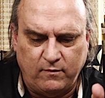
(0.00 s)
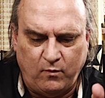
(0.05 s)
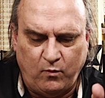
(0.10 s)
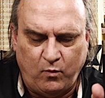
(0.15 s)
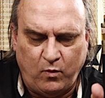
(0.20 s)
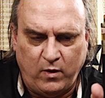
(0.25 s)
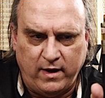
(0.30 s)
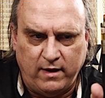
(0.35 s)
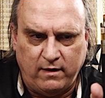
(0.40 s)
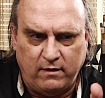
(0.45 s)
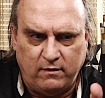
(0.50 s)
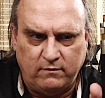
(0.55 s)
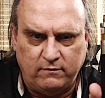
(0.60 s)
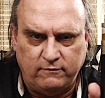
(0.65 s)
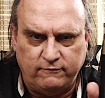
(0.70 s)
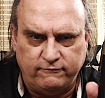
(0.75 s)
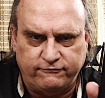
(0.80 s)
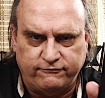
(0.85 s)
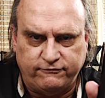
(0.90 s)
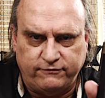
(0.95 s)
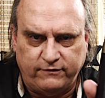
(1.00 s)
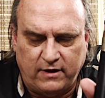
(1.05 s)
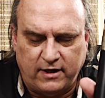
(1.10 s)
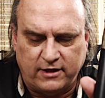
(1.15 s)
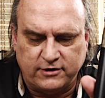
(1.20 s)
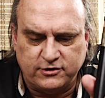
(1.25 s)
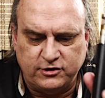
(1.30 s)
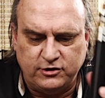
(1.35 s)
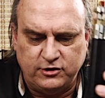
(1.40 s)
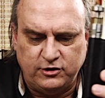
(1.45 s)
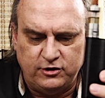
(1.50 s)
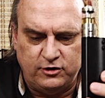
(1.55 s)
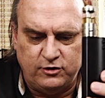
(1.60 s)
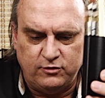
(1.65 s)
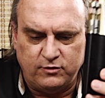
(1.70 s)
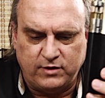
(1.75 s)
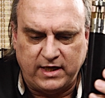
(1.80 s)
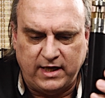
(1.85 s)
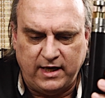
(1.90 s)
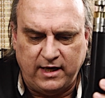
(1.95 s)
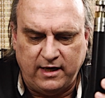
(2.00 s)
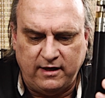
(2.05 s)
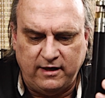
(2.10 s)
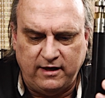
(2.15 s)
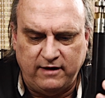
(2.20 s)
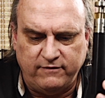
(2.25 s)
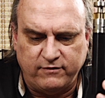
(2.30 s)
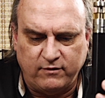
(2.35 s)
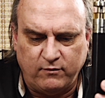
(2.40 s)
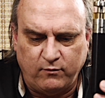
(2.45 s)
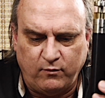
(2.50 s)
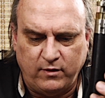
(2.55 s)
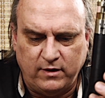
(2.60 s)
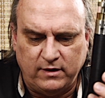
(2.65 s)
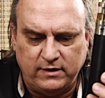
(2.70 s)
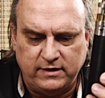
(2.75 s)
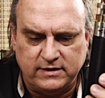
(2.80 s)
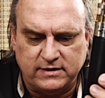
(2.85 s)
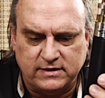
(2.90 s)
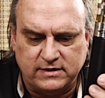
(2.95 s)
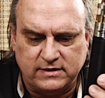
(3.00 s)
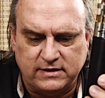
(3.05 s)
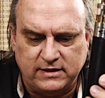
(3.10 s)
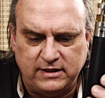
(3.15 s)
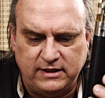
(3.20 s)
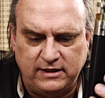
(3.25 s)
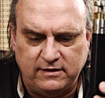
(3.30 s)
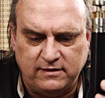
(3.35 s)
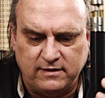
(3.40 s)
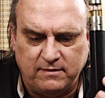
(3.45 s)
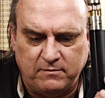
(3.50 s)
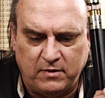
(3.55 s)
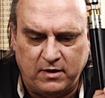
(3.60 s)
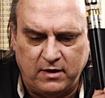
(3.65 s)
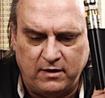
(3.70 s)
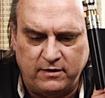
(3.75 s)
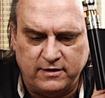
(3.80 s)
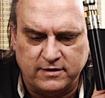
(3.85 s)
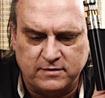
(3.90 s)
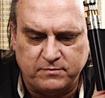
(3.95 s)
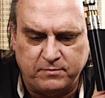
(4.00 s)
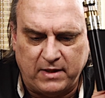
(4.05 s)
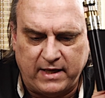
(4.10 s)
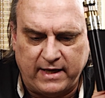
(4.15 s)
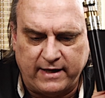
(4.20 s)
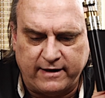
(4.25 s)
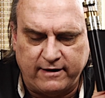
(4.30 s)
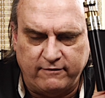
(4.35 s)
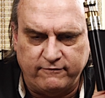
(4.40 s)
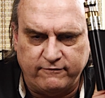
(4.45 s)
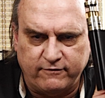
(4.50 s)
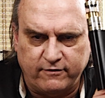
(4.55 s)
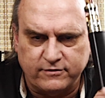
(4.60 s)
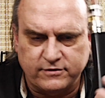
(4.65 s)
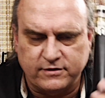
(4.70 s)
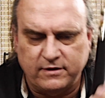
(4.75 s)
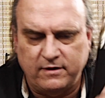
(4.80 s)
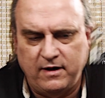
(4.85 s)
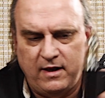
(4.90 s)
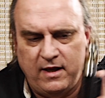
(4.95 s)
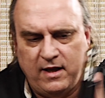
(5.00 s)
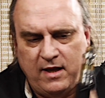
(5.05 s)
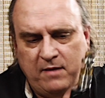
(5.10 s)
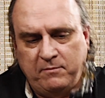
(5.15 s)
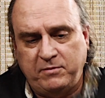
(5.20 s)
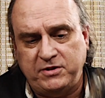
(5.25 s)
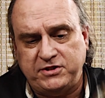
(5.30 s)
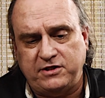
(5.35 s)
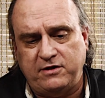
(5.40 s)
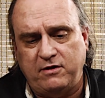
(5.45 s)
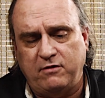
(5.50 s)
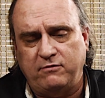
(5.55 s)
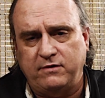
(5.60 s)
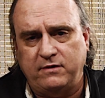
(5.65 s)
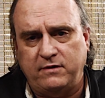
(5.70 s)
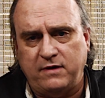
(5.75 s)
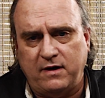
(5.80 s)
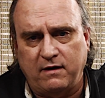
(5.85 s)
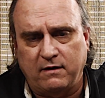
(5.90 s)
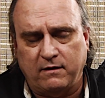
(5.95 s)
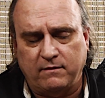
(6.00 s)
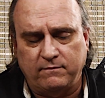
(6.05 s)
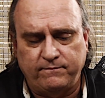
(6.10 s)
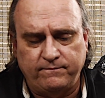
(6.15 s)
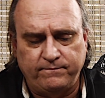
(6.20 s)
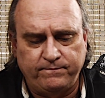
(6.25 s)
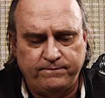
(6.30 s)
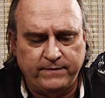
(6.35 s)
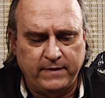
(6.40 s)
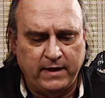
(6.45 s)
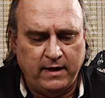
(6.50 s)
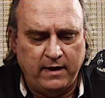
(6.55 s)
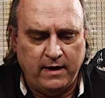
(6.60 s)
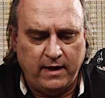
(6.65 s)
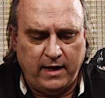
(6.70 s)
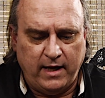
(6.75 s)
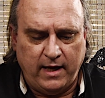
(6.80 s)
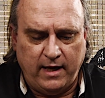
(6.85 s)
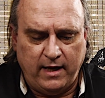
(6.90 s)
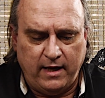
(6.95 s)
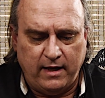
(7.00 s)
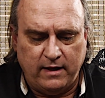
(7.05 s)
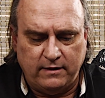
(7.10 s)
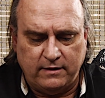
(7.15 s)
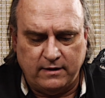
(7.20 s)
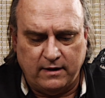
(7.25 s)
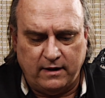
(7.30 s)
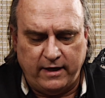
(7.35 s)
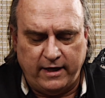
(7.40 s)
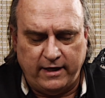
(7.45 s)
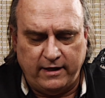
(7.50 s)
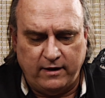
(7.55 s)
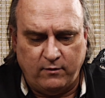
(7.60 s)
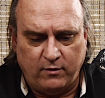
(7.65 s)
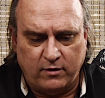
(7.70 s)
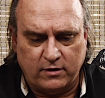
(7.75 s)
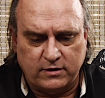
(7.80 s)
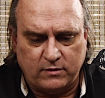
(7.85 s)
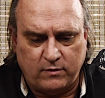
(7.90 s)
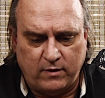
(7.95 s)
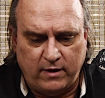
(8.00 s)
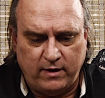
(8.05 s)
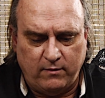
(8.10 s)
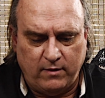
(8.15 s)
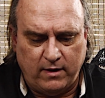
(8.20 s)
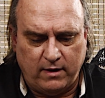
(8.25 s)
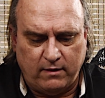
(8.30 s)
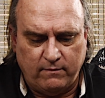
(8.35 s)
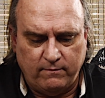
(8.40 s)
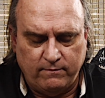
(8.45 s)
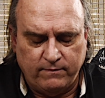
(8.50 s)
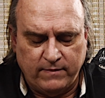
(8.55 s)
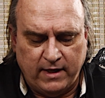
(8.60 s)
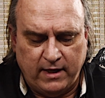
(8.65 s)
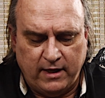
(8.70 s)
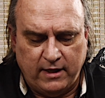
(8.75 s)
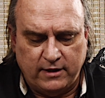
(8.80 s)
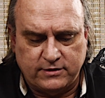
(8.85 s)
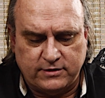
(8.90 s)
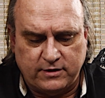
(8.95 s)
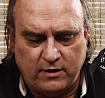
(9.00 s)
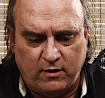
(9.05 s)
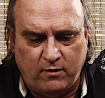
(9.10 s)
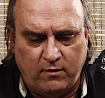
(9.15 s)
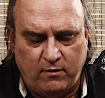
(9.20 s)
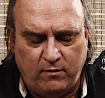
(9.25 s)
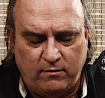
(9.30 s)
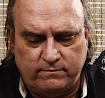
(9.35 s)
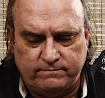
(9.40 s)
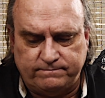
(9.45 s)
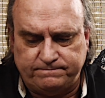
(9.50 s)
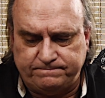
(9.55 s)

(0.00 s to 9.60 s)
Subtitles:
well flush, you can't even really see them on this blackout version. But you know they're there. And it works quite well. So